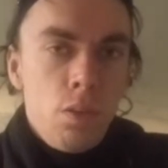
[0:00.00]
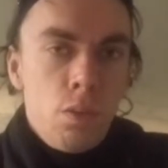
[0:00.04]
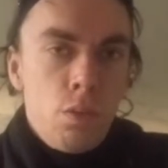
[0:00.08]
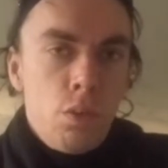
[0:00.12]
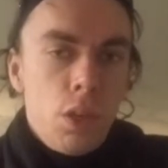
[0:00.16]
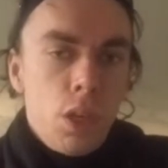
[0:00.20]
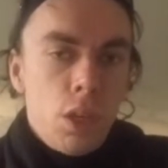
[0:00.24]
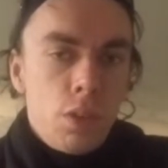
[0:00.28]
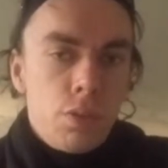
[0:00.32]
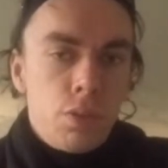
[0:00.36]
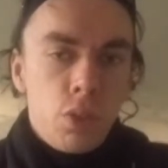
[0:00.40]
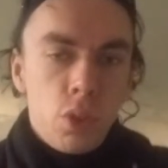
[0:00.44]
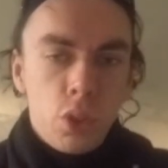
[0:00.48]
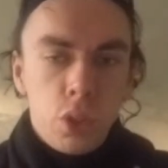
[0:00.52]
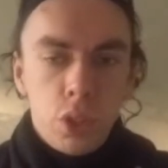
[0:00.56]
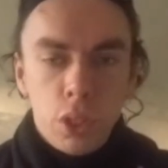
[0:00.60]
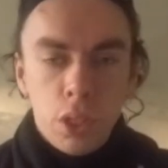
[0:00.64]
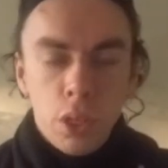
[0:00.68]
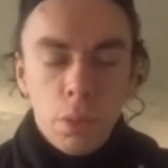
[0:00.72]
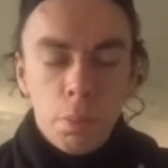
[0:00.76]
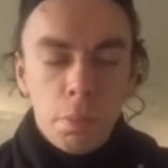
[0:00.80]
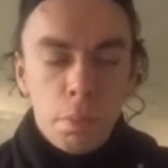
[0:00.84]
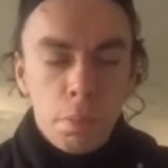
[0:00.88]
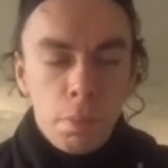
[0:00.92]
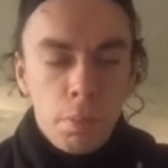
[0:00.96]
we have to
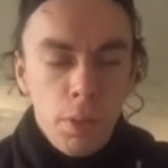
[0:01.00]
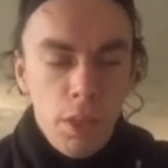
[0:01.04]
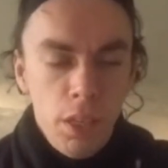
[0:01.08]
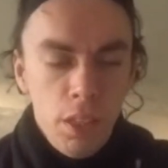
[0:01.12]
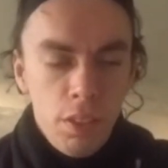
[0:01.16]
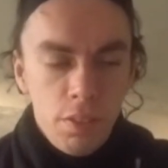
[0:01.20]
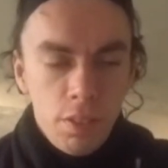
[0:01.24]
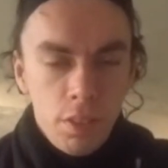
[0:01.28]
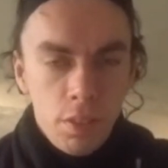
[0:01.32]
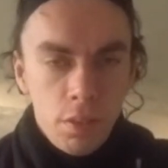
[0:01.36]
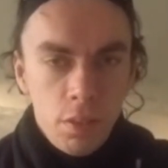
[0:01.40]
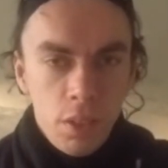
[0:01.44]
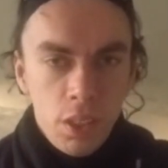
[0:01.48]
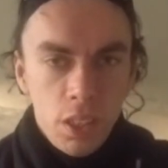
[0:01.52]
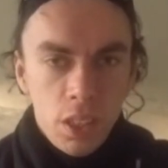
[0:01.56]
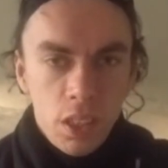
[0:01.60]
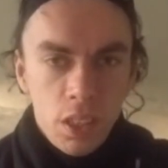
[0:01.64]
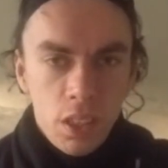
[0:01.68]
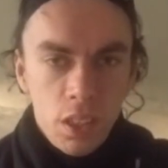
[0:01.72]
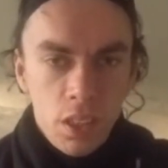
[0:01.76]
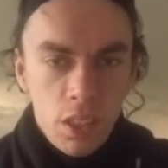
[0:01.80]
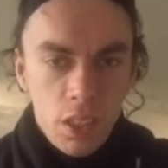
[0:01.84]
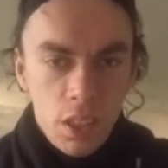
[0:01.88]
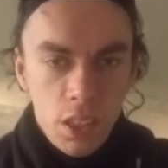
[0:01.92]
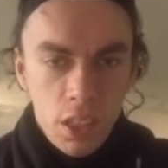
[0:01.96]
stop believing we
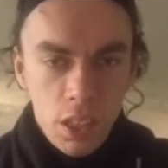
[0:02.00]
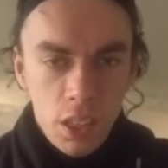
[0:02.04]
are